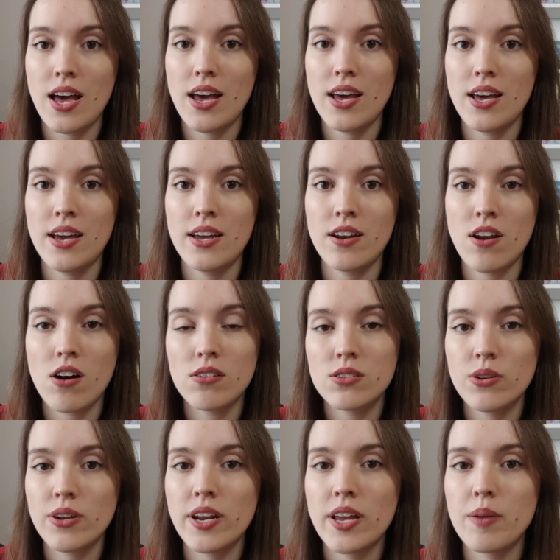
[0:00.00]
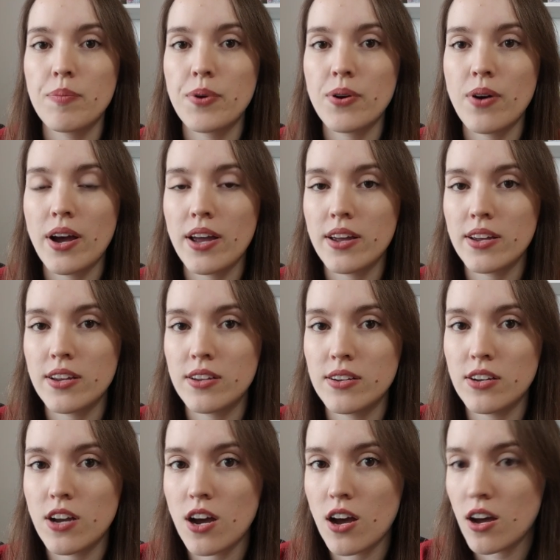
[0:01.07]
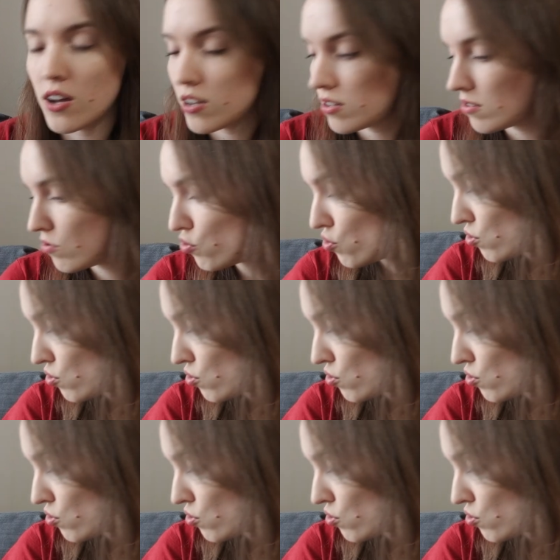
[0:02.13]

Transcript: And also in April, I got